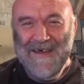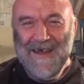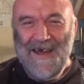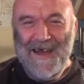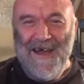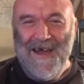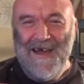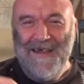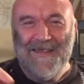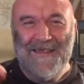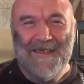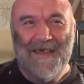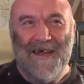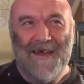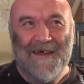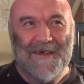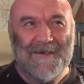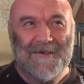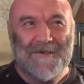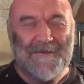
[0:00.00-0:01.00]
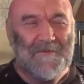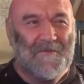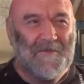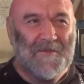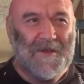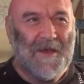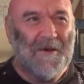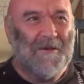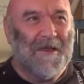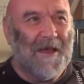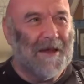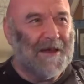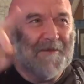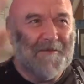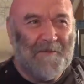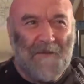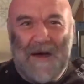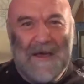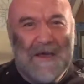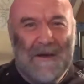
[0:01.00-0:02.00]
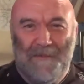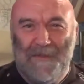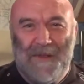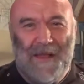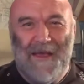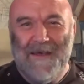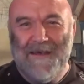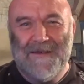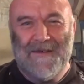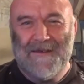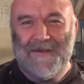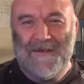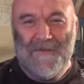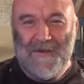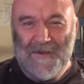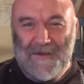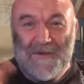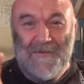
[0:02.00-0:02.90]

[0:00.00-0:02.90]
and like, you know, like a fireplace or something.